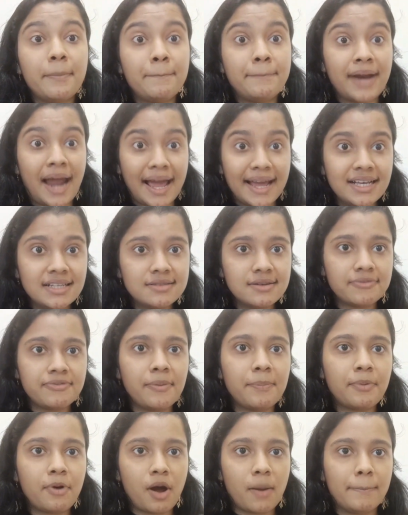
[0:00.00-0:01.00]
price of
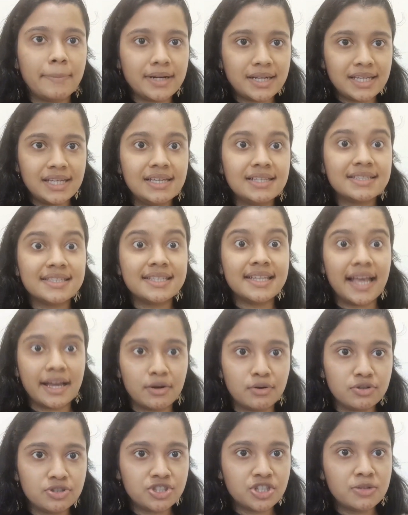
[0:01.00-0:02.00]
a property is
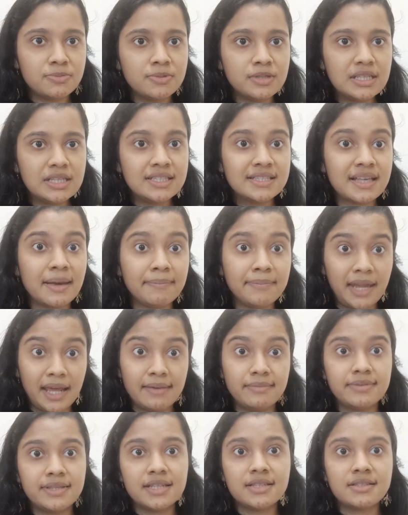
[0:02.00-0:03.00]
negotiable,
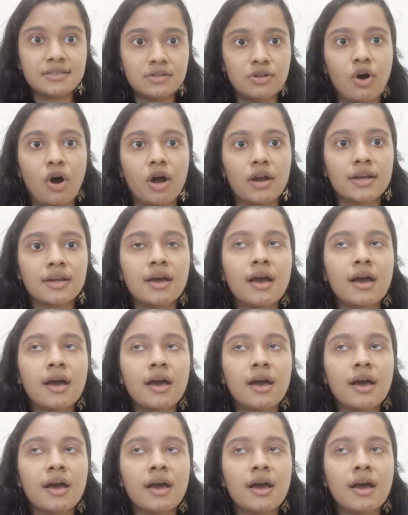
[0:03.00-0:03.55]
sometimes it's not.